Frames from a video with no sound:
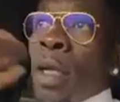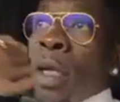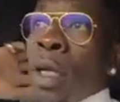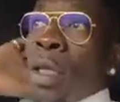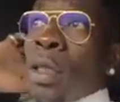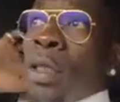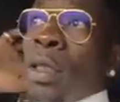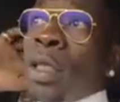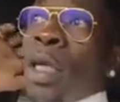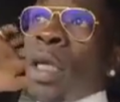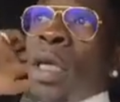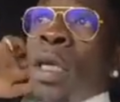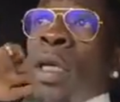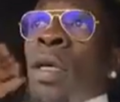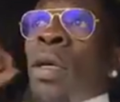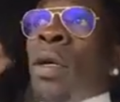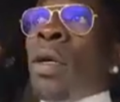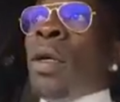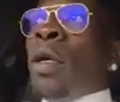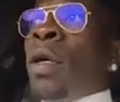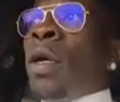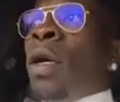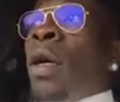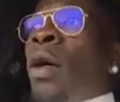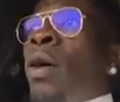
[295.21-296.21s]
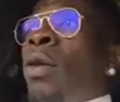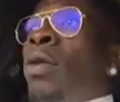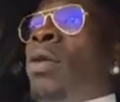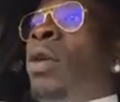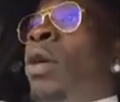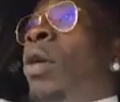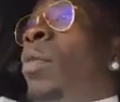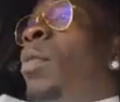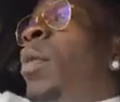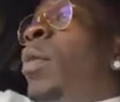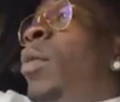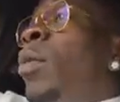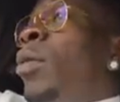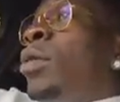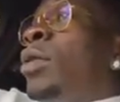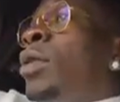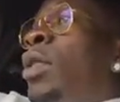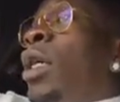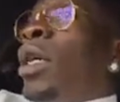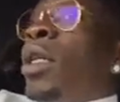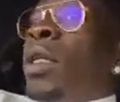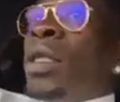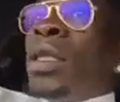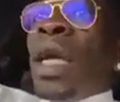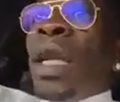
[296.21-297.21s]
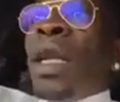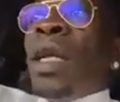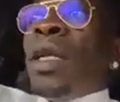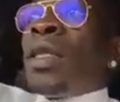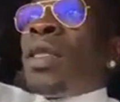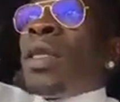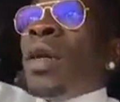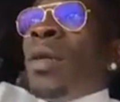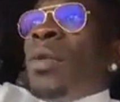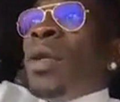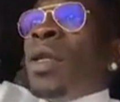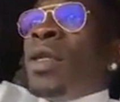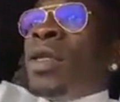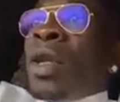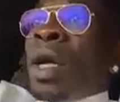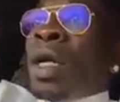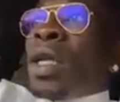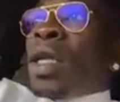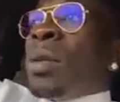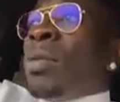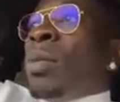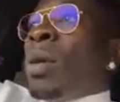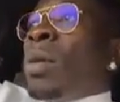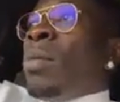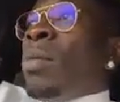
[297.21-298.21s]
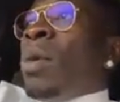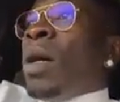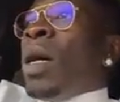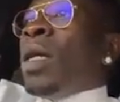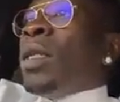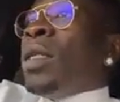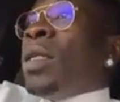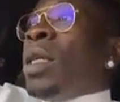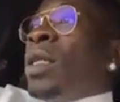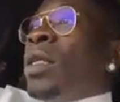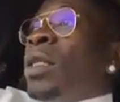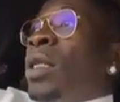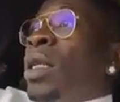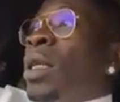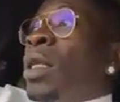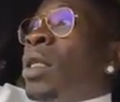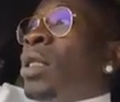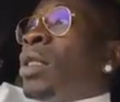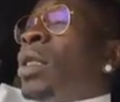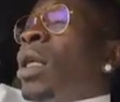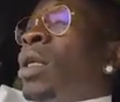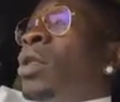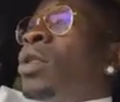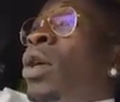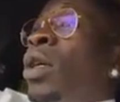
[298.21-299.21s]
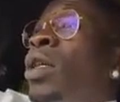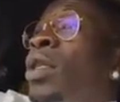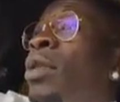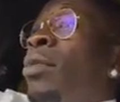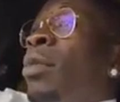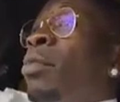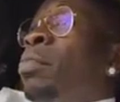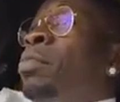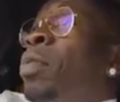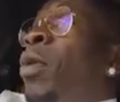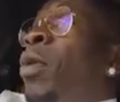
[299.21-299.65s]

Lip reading: I'm saying, a lot of people, the internet, they talk to my mind and they talk them